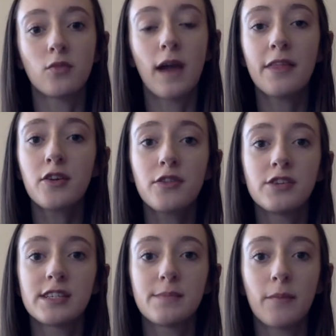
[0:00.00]
rather than
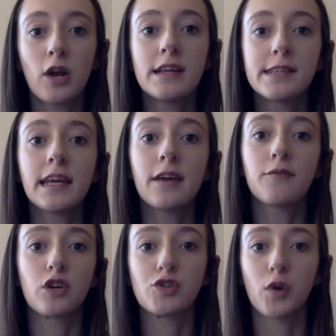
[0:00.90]
just memorizing it
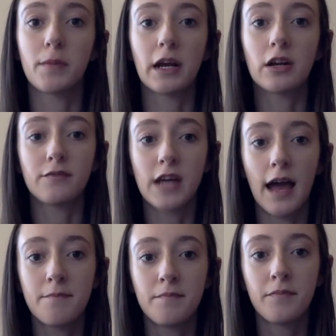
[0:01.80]
for a short period of time.